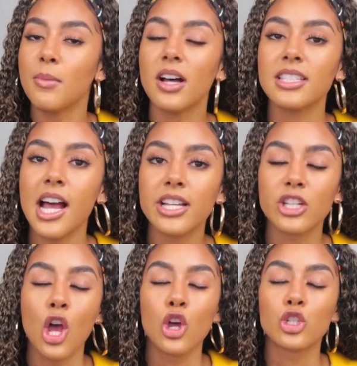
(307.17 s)
Sea moss has
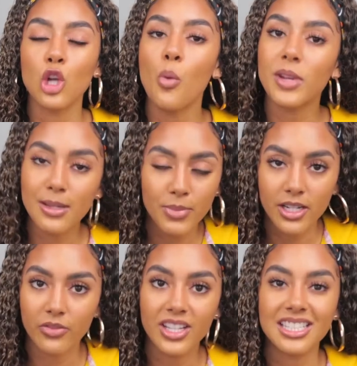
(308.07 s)
so many
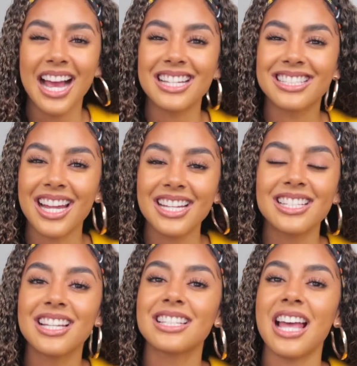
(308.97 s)
benefits. It has
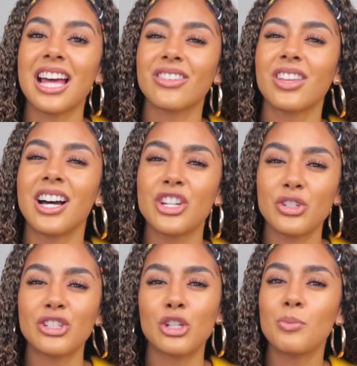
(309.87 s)
96 out of the
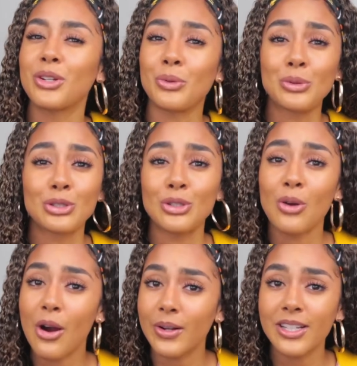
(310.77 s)
102 minerals, so
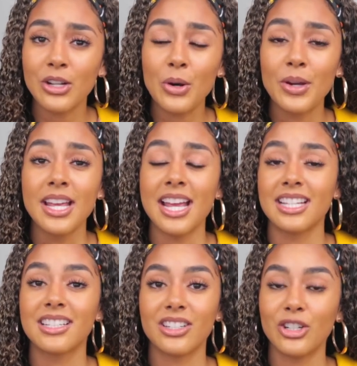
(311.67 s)
you already know
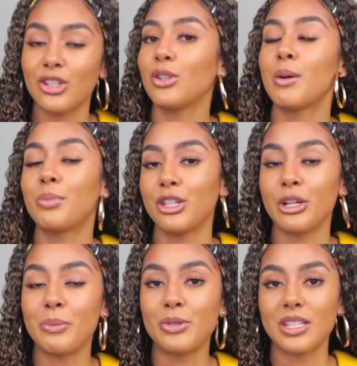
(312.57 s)
it's gonna hook you up with
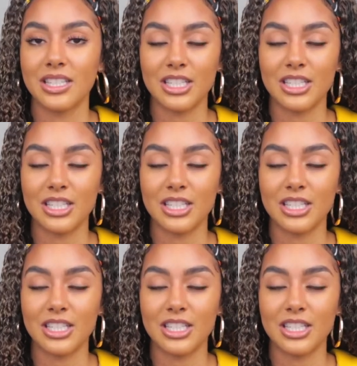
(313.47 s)
your immune